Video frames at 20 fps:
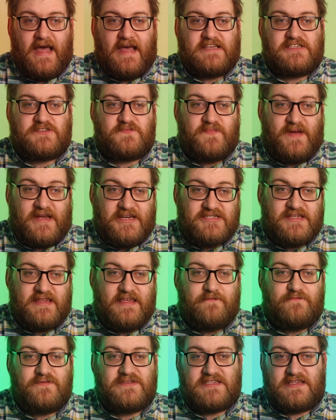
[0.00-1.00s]
especially
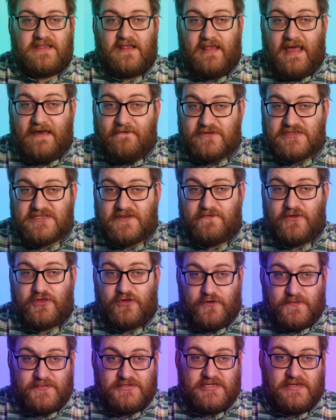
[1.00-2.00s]
if we see the levels of
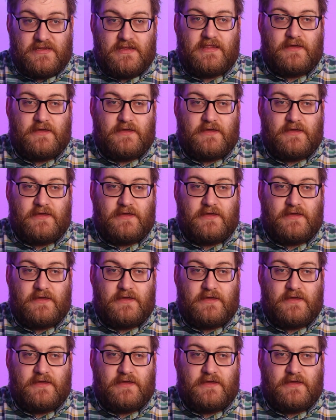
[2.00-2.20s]
adoption